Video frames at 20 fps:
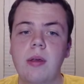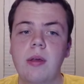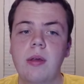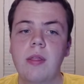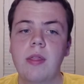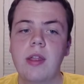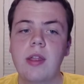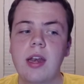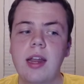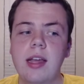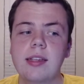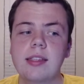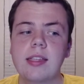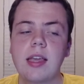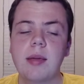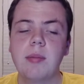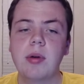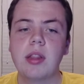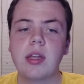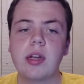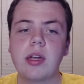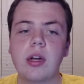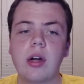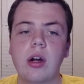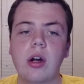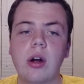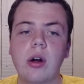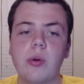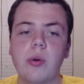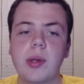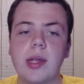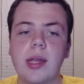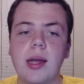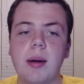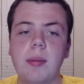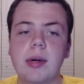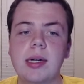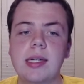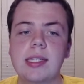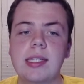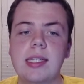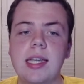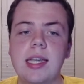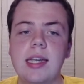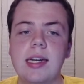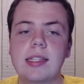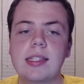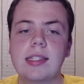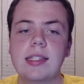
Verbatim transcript: The next game on the card, we got Montana